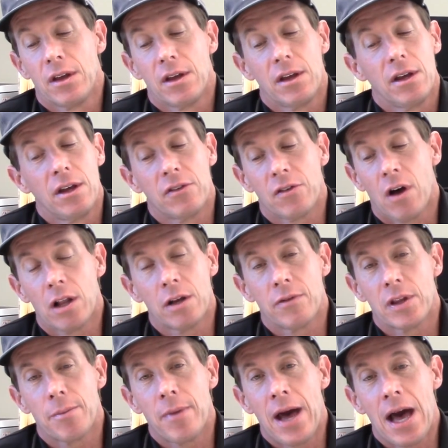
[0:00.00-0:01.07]

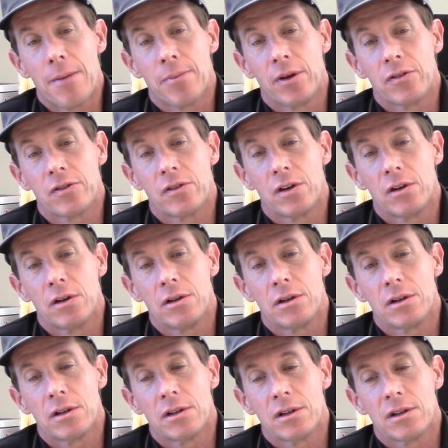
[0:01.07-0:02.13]
over the map as
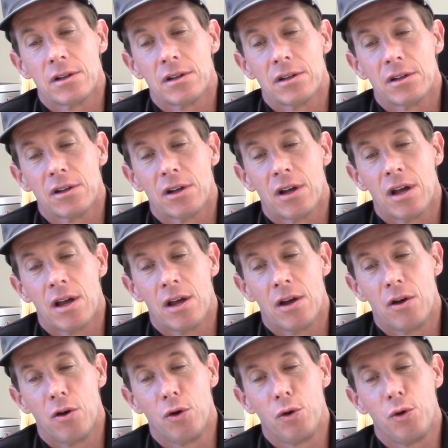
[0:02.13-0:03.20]
to
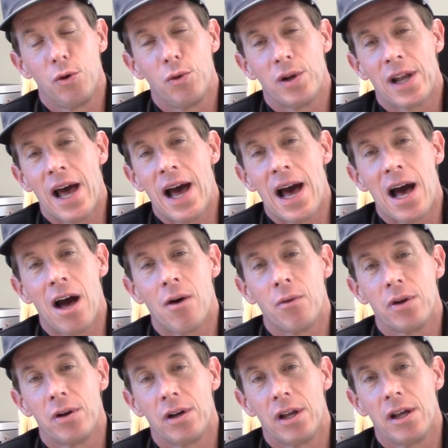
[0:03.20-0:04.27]
who and how
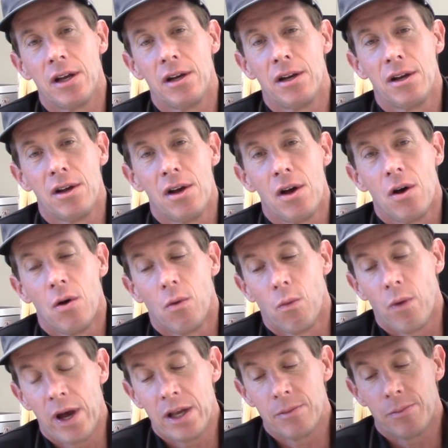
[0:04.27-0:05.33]
and when